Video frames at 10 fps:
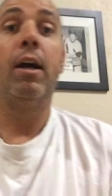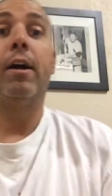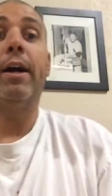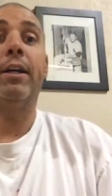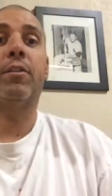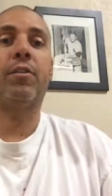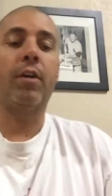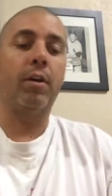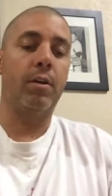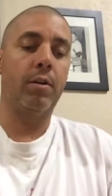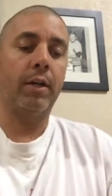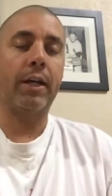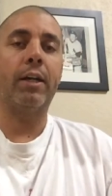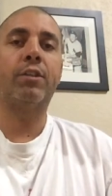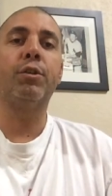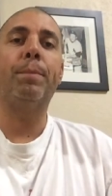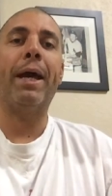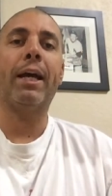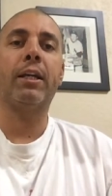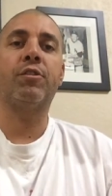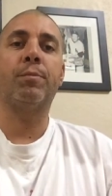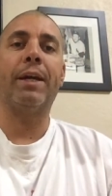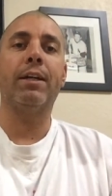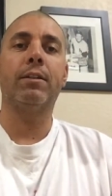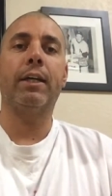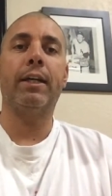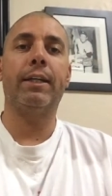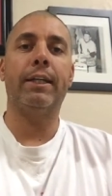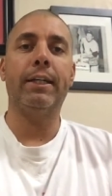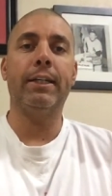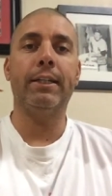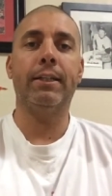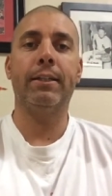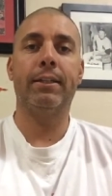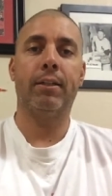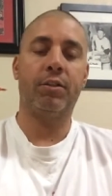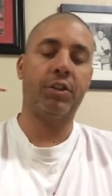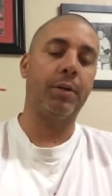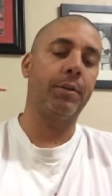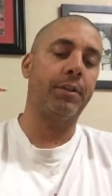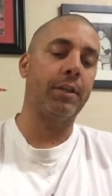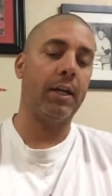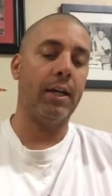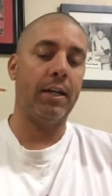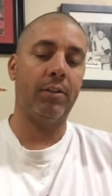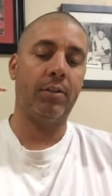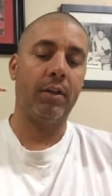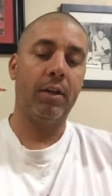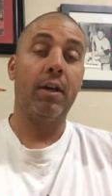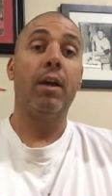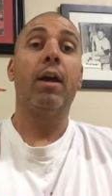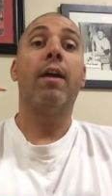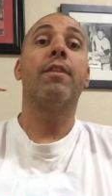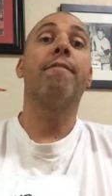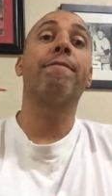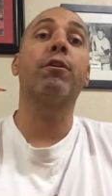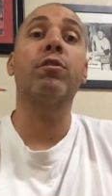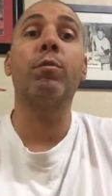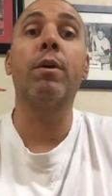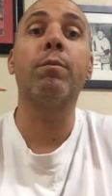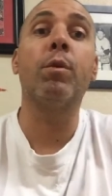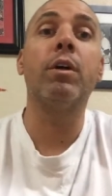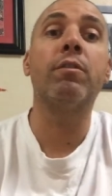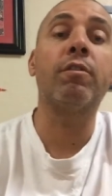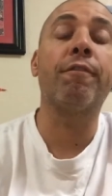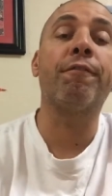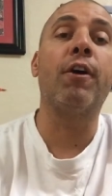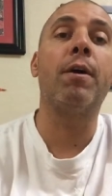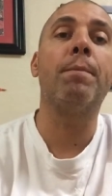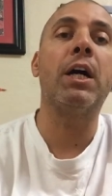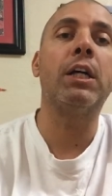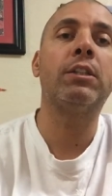All right, so I got a two package mail day here. I'll share with you guys. The first one was from a